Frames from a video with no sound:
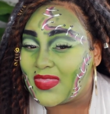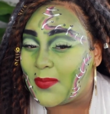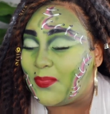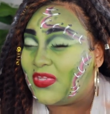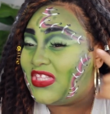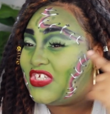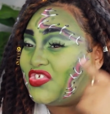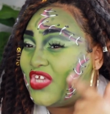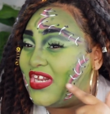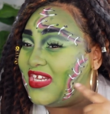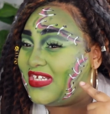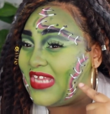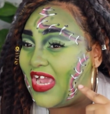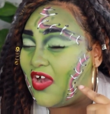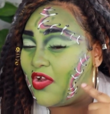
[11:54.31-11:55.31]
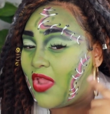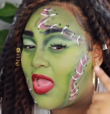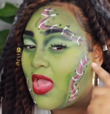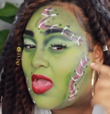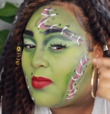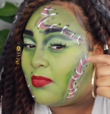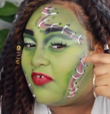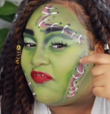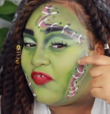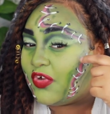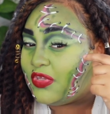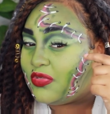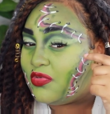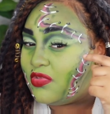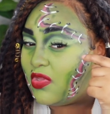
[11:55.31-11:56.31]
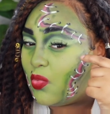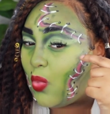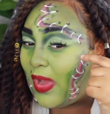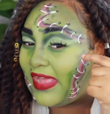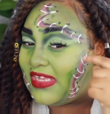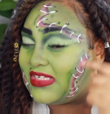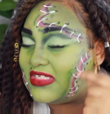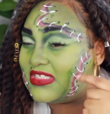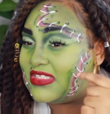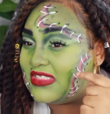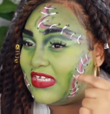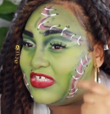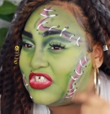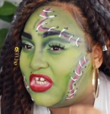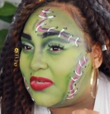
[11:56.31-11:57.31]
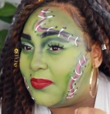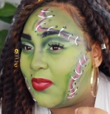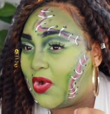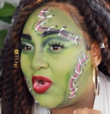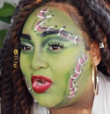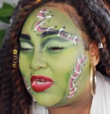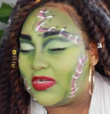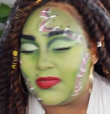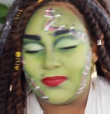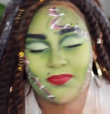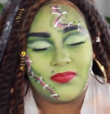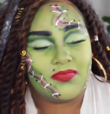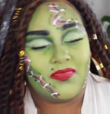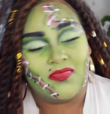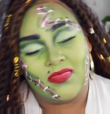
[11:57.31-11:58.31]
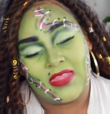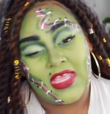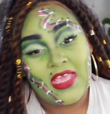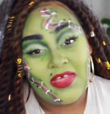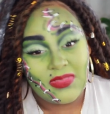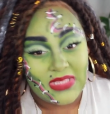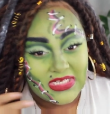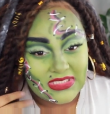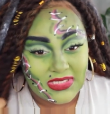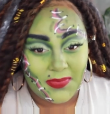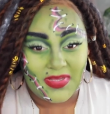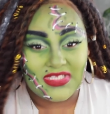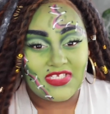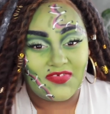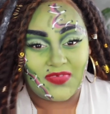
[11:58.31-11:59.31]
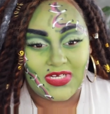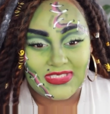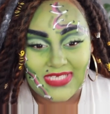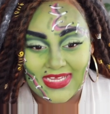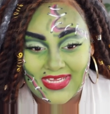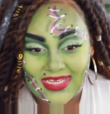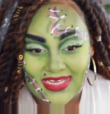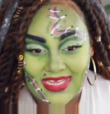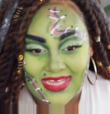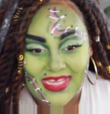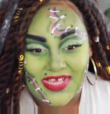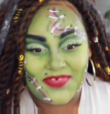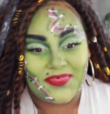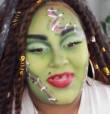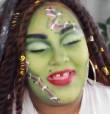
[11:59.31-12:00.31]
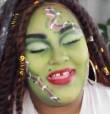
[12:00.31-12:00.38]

Put the shading down before you do the white stitching part. That's the best advice I could give.